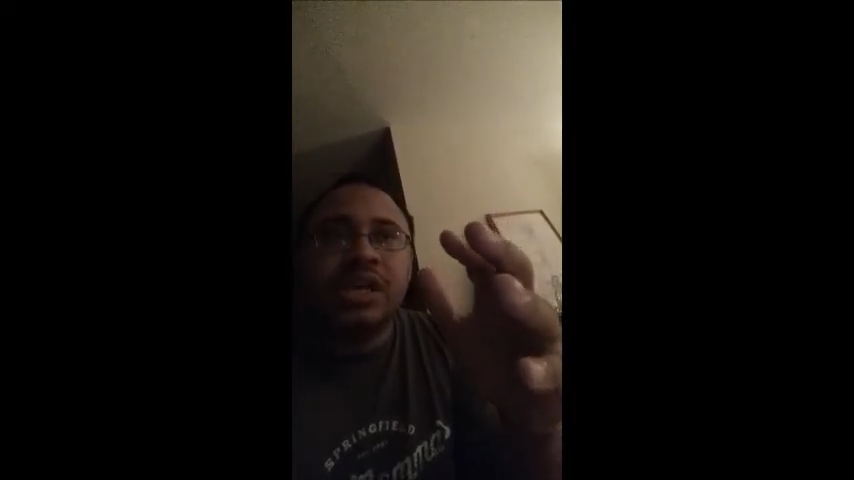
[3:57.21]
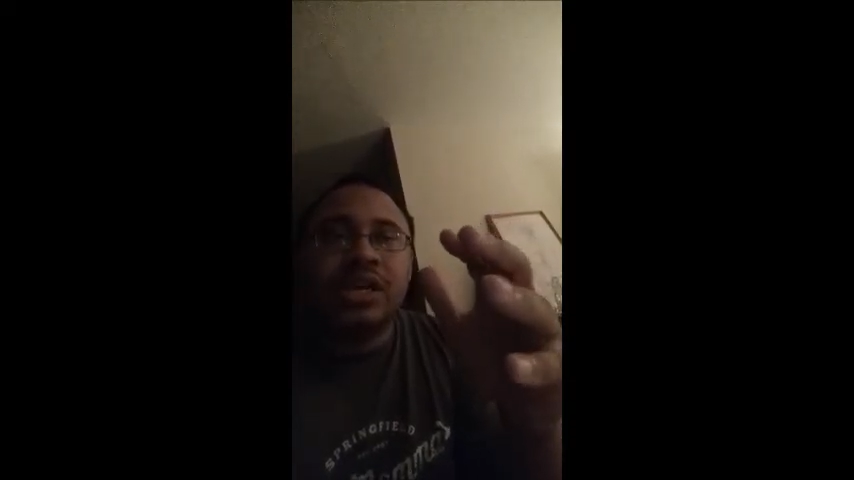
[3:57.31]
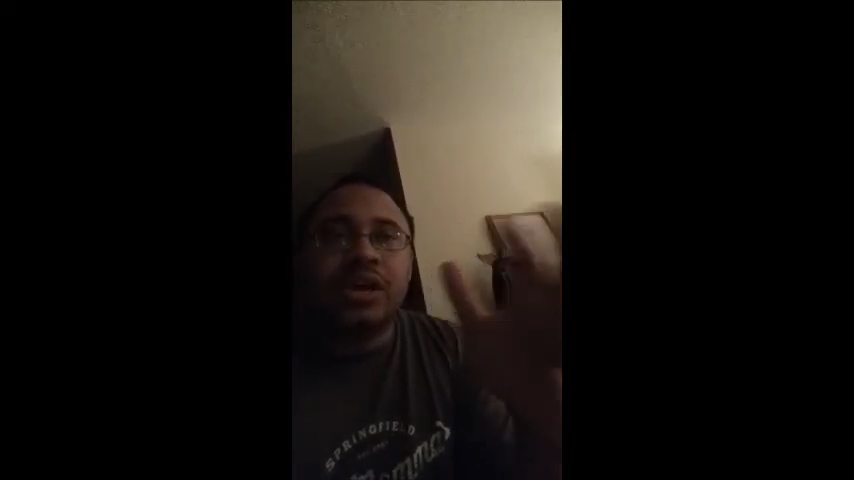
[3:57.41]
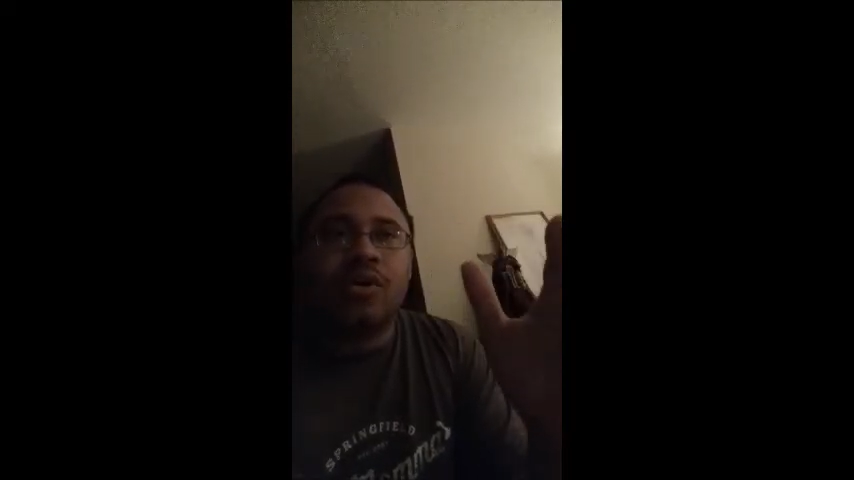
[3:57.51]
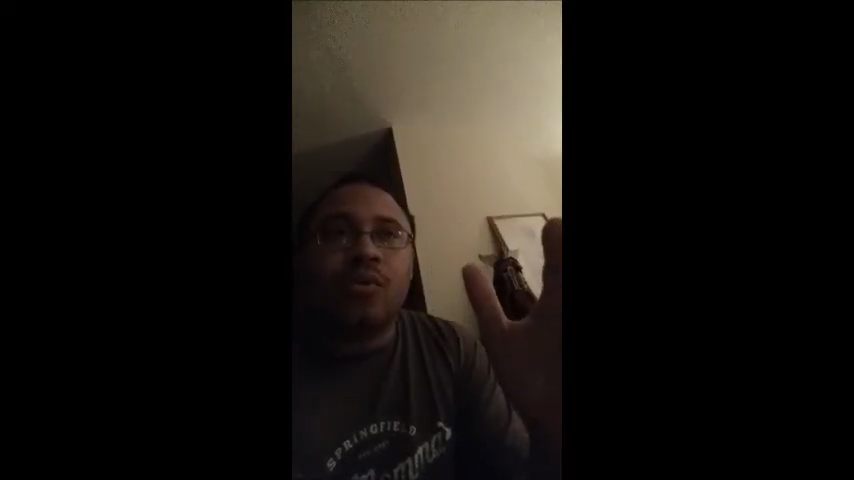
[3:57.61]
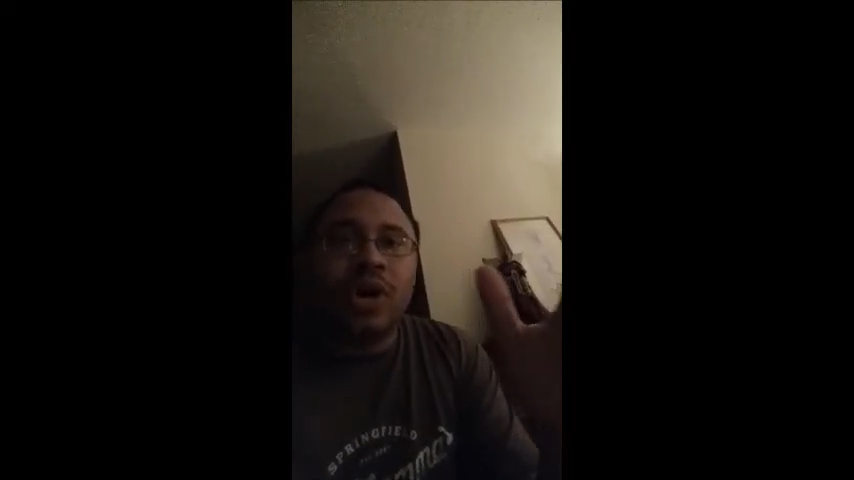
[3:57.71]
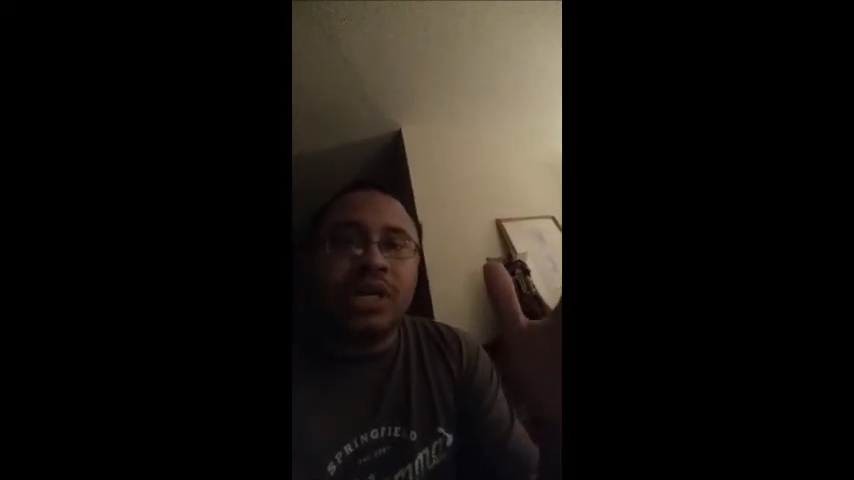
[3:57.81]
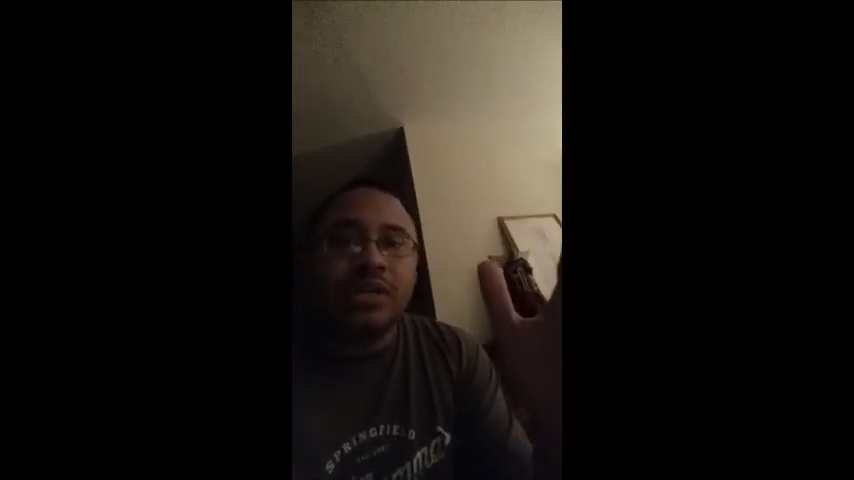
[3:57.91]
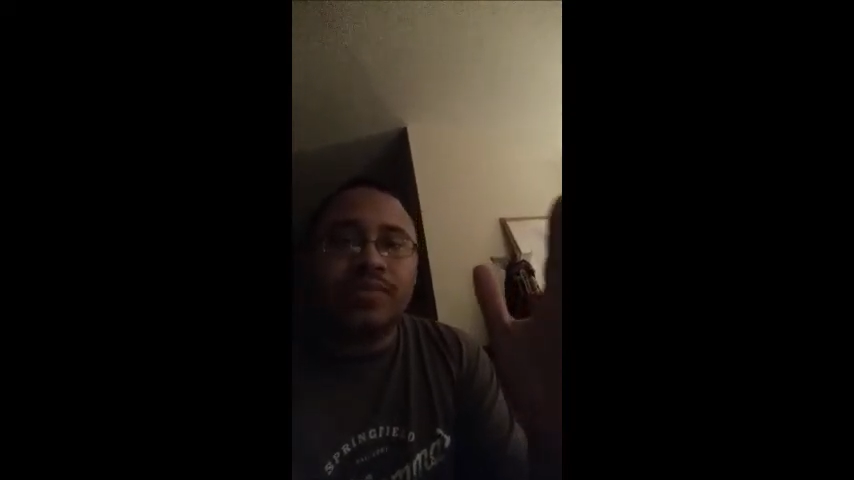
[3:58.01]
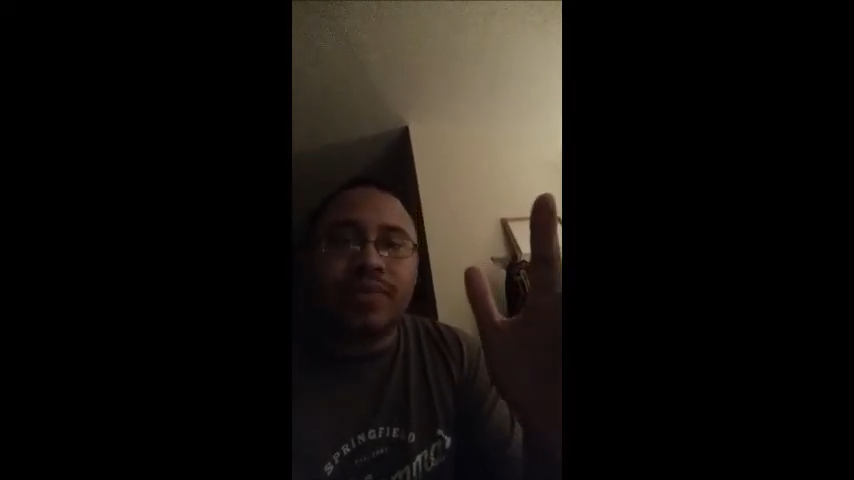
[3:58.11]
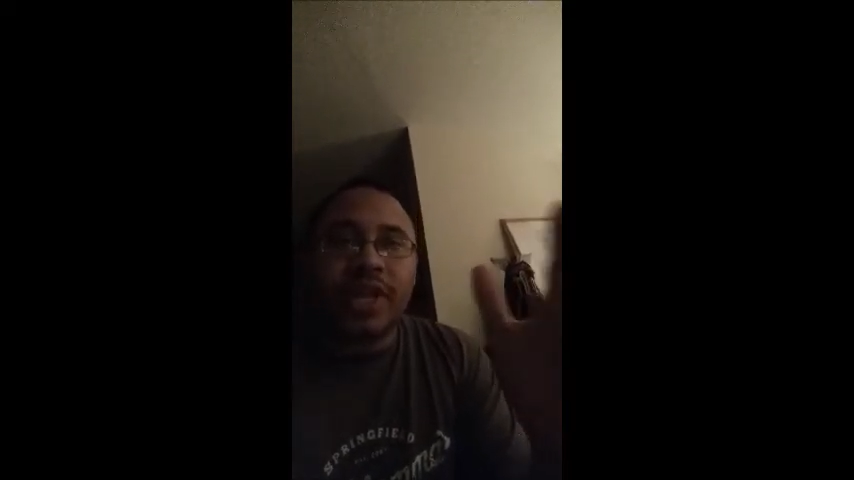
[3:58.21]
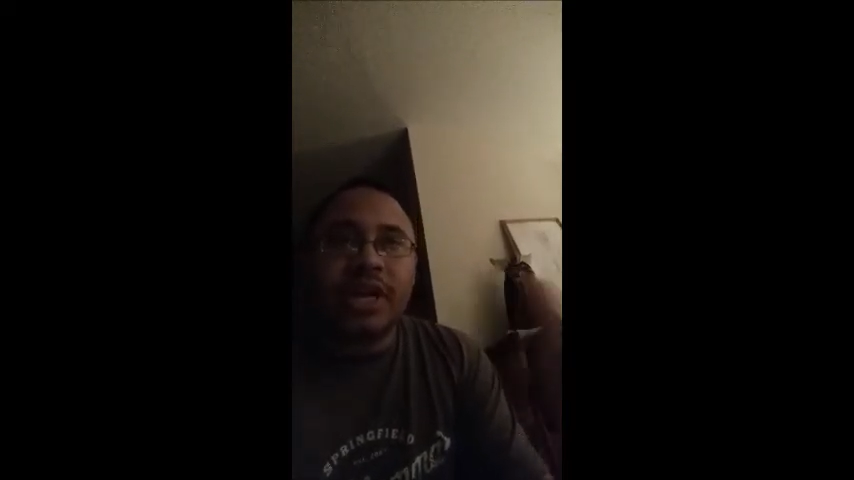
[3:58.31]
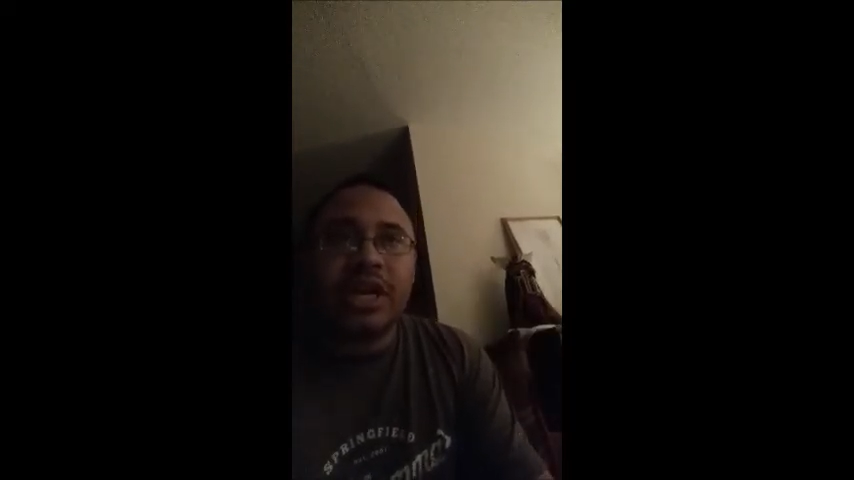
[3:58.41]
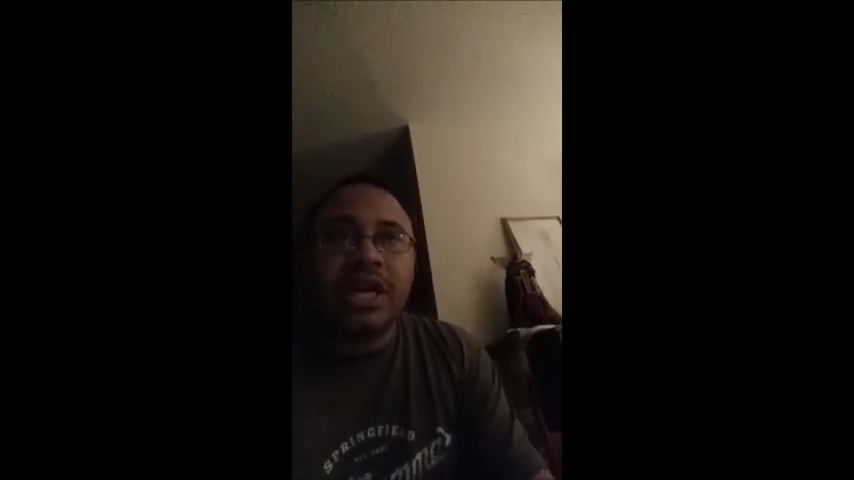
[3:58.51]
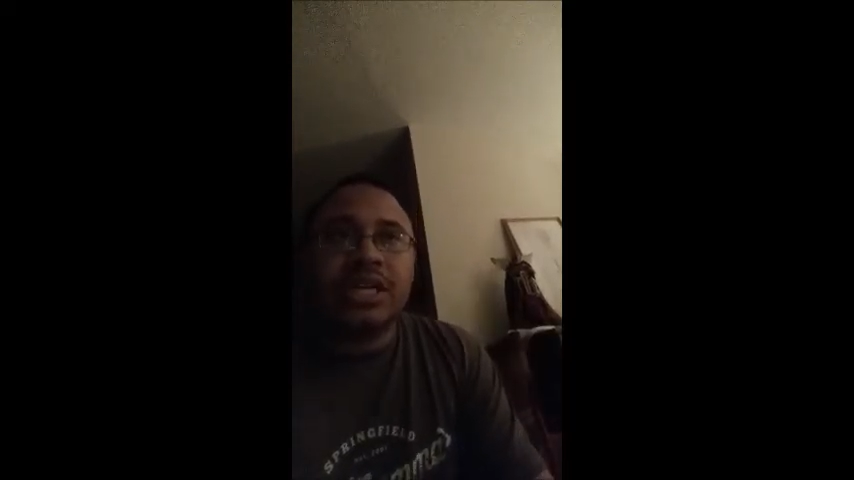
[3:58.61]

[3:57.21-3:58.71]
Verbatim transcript: You know, what I,